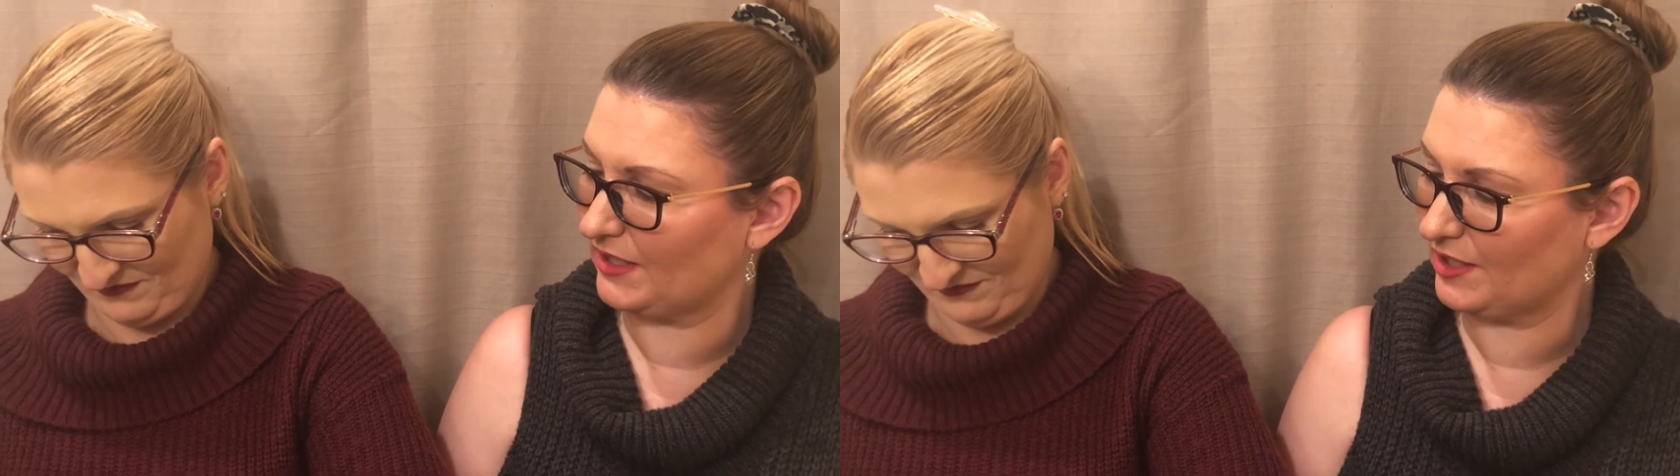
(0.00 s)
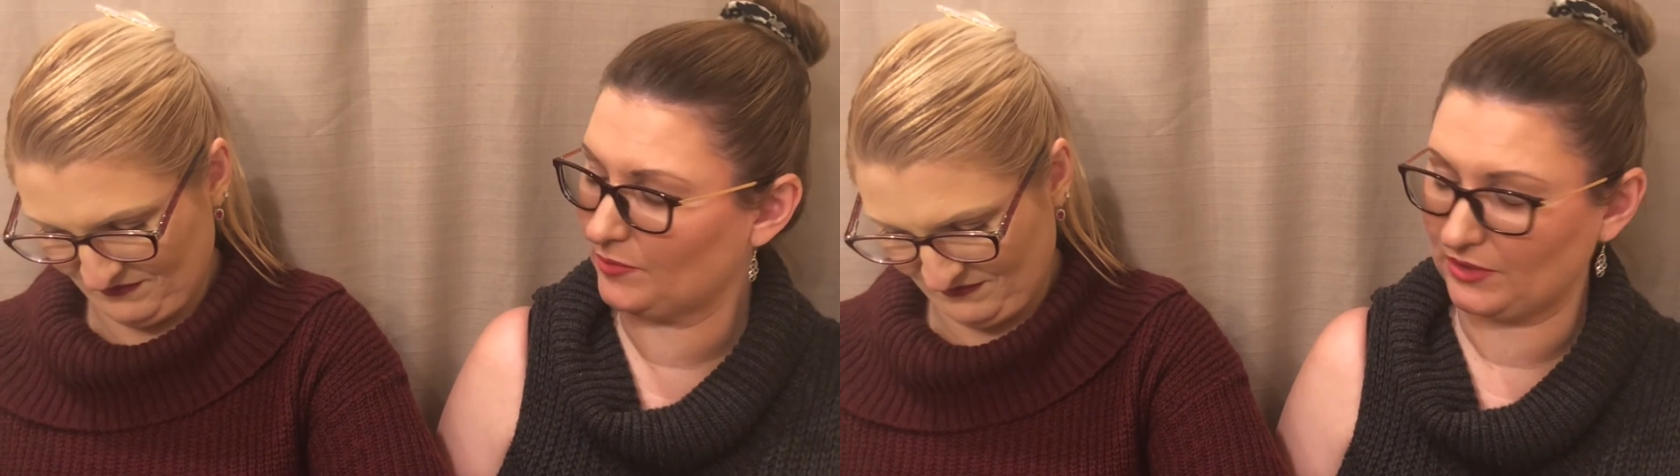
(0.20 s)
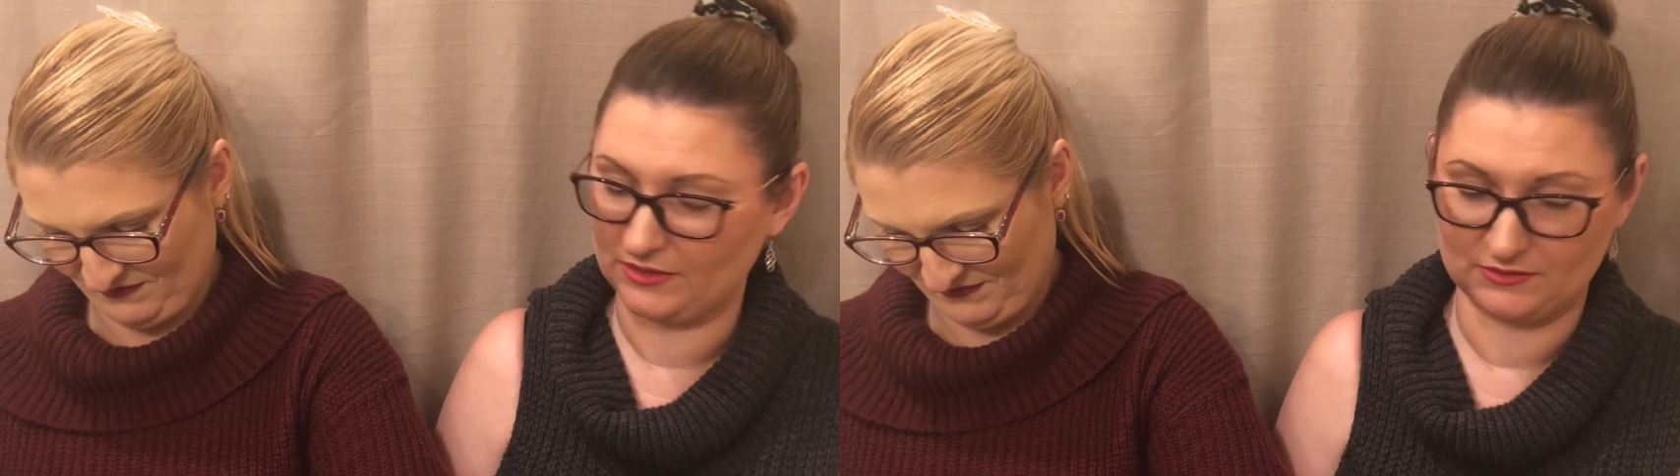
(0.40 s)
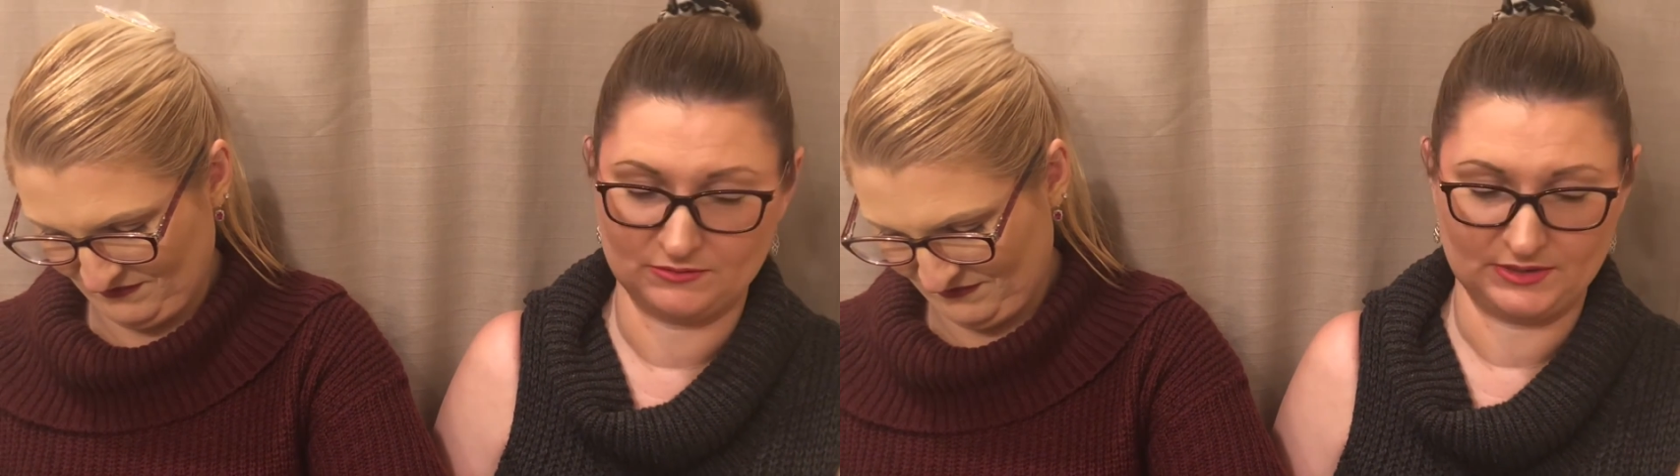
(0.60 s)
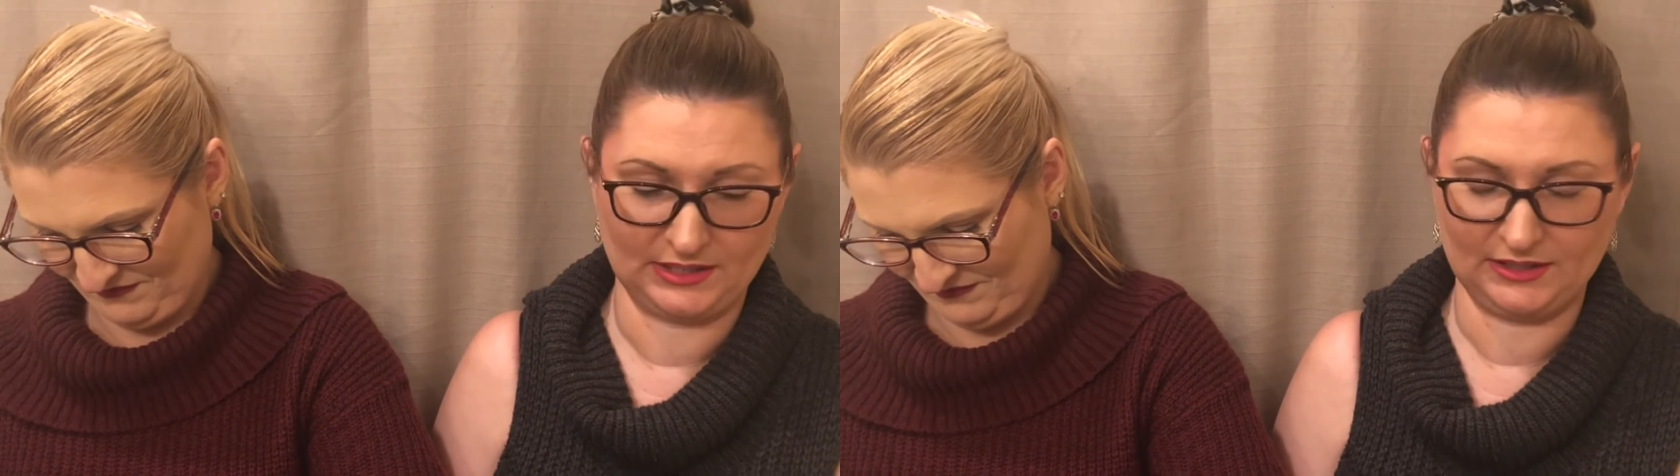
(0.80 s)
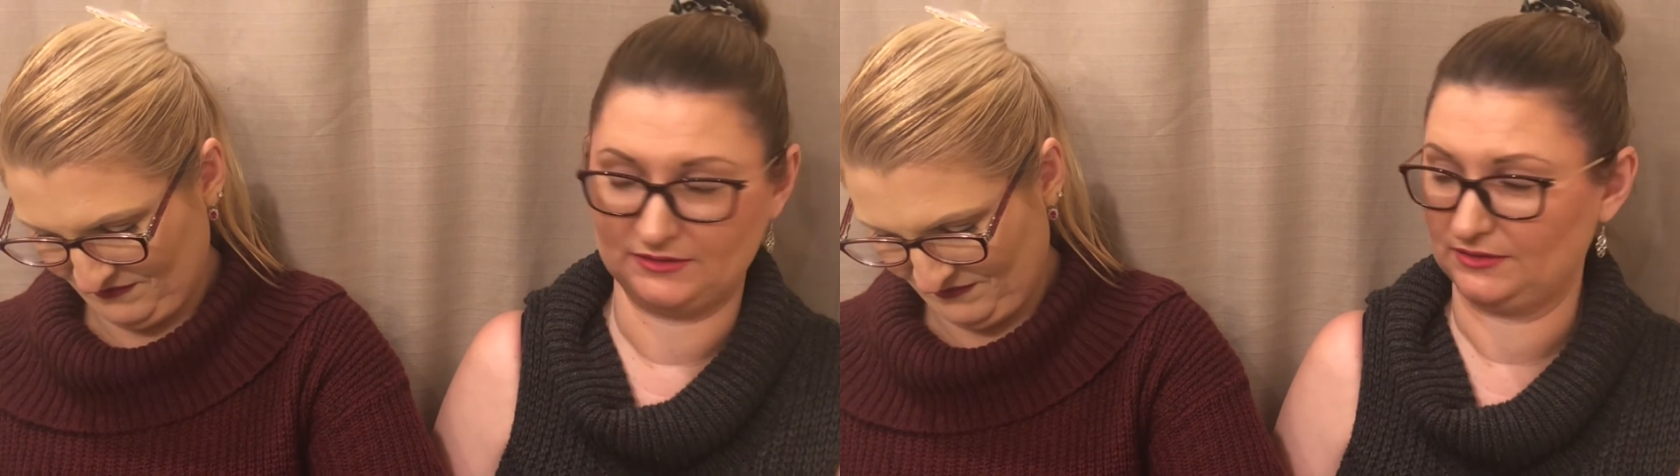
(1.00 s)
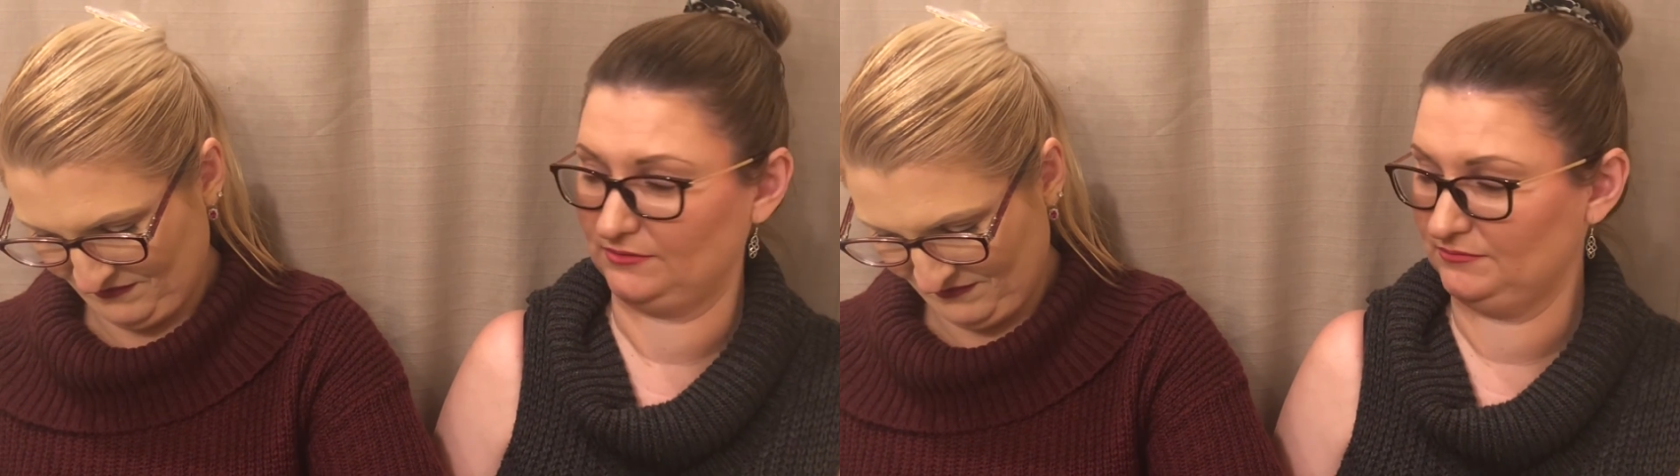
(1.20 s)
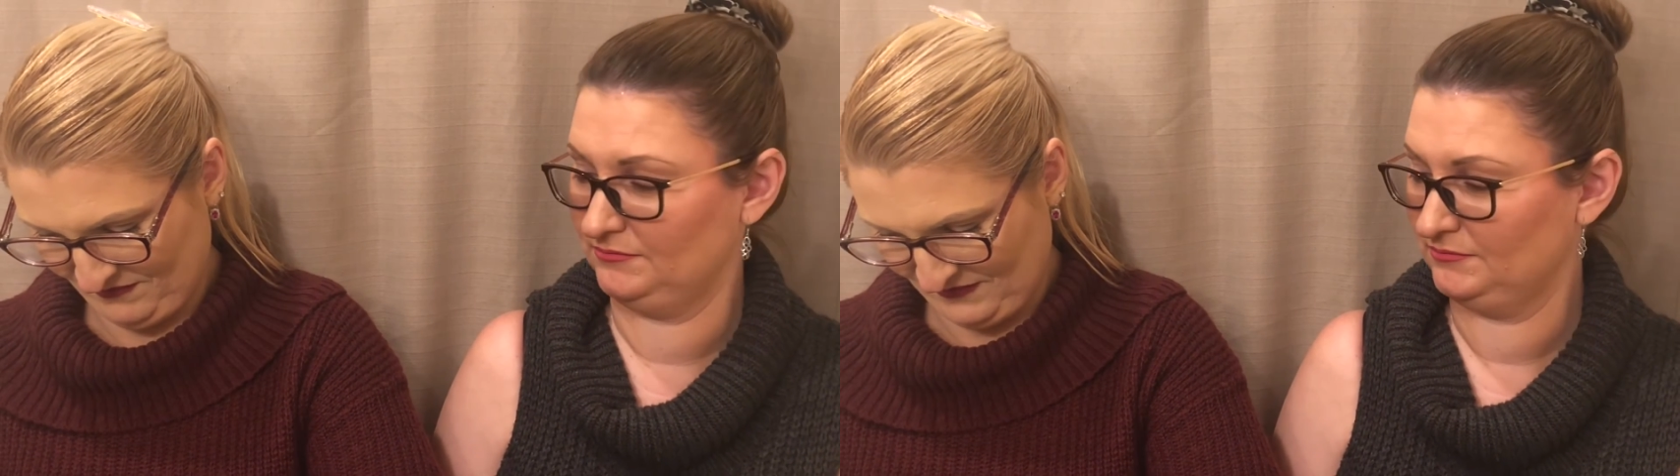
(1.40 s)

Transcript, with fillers: and keep your other one. I don't know.